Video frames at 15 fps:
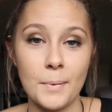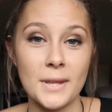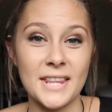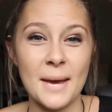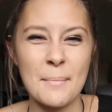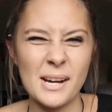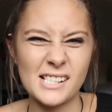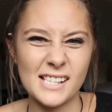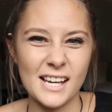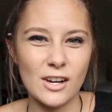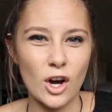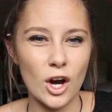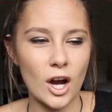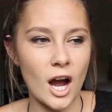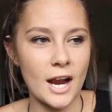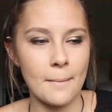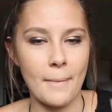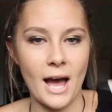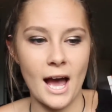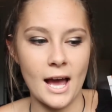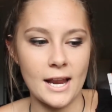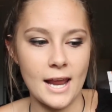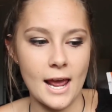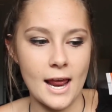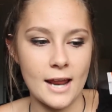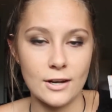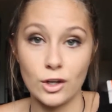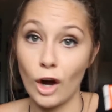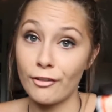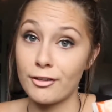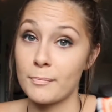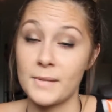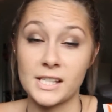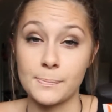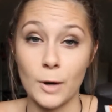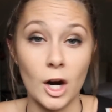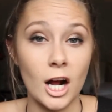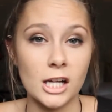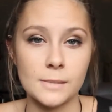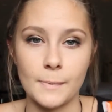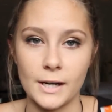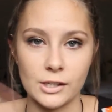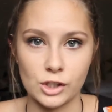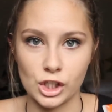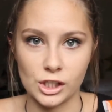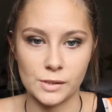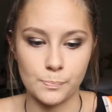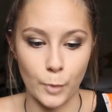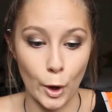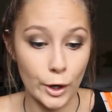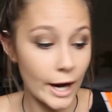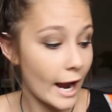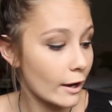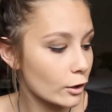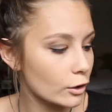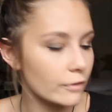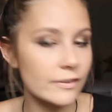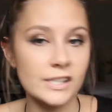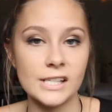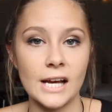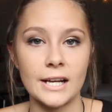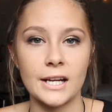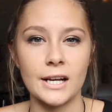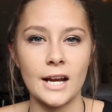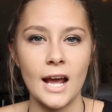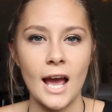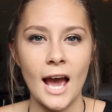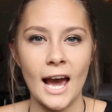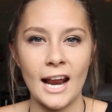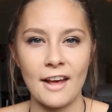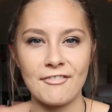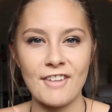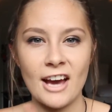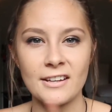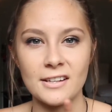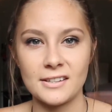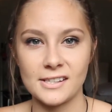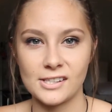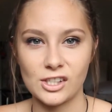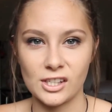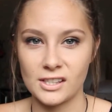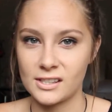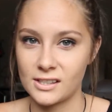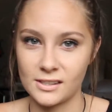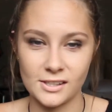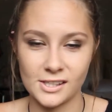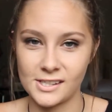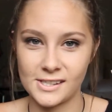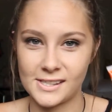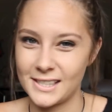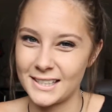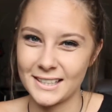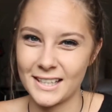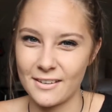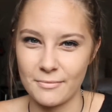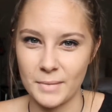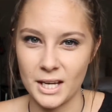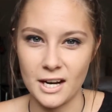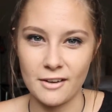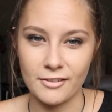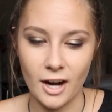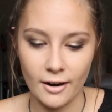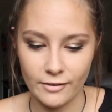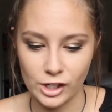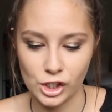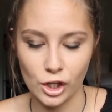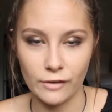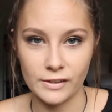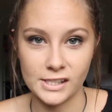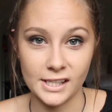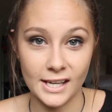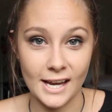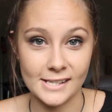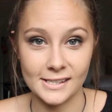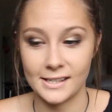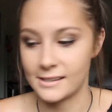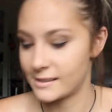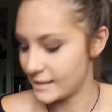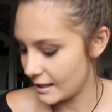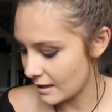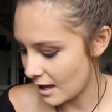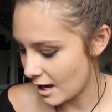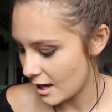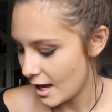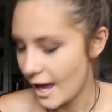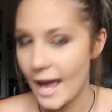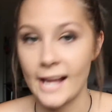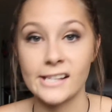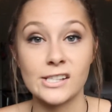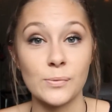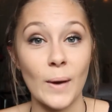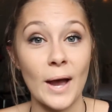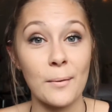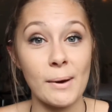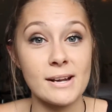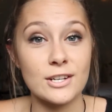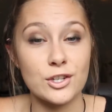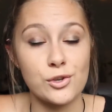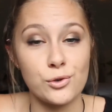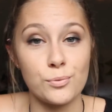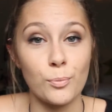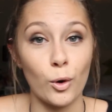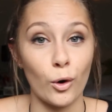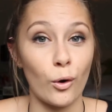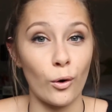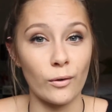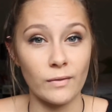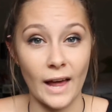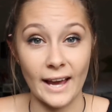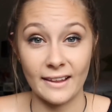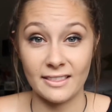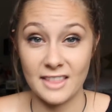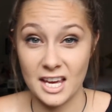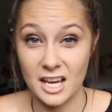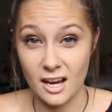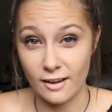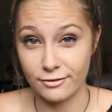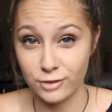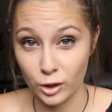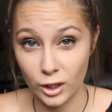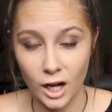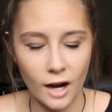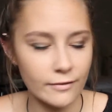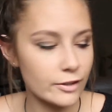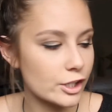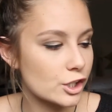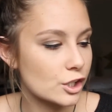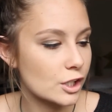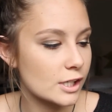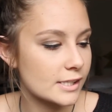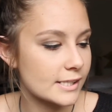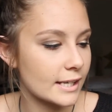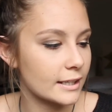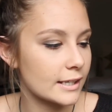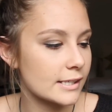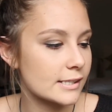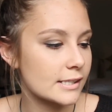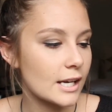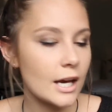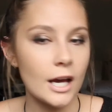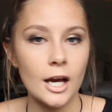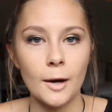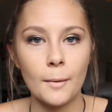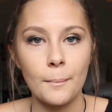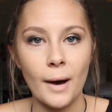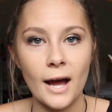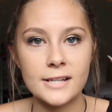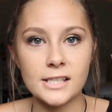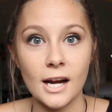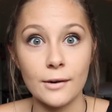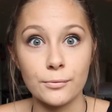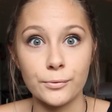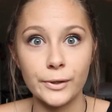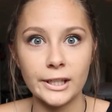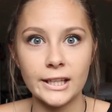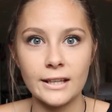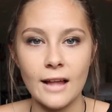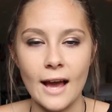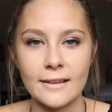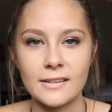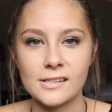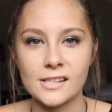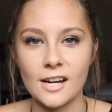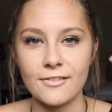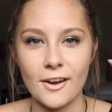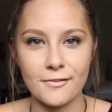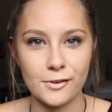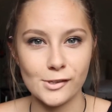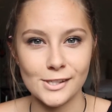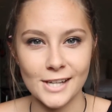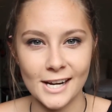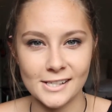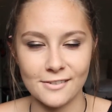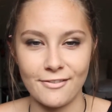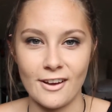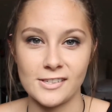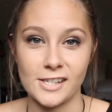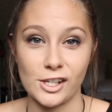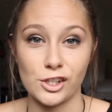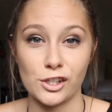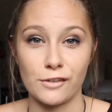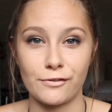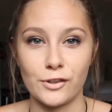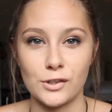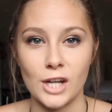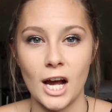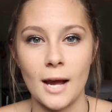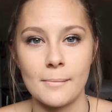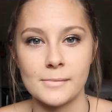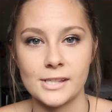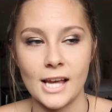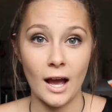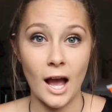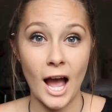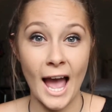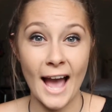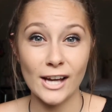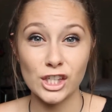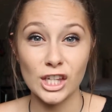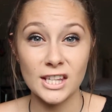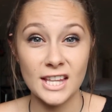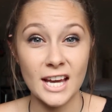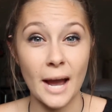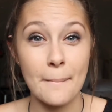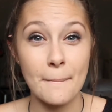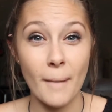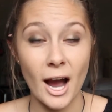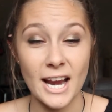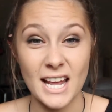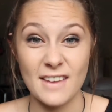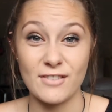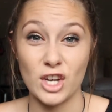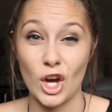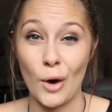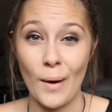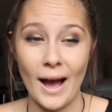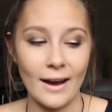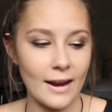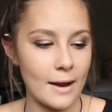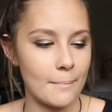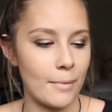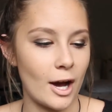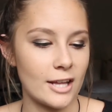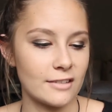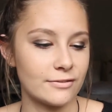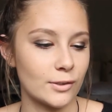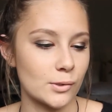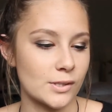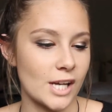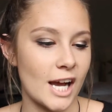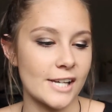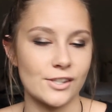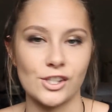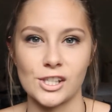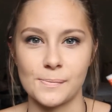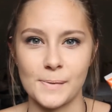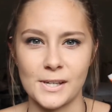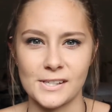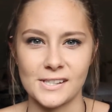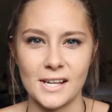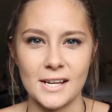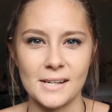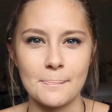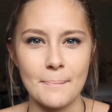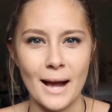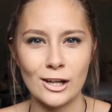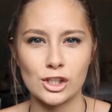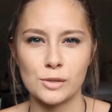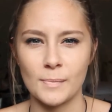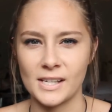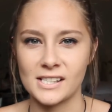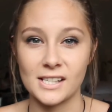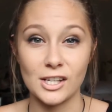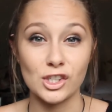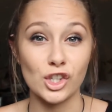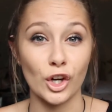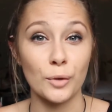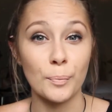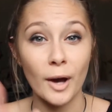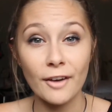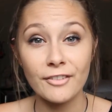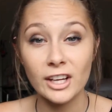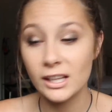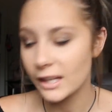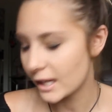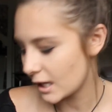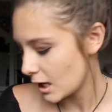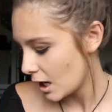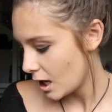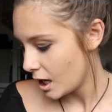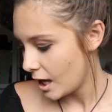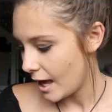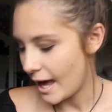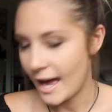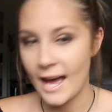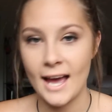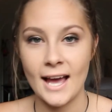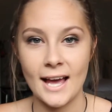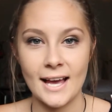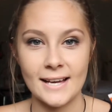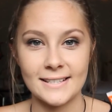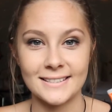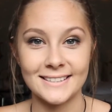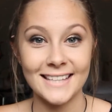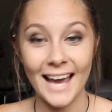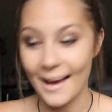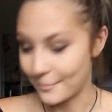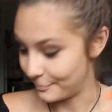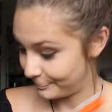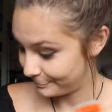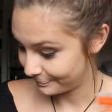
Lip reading: but then my skin got kind of bad, and not from this product, but it just broke out all of a sudden, and I found that this just didn't give me enough coverage obviously as a concealer, hence why I went to more like thicker, fuller coverage concealers. But I really like this stuff. I've used it as a foundation a few times. I actually think I might even go out and buy the full size just because it matched my skin tone perfectly. And yeah,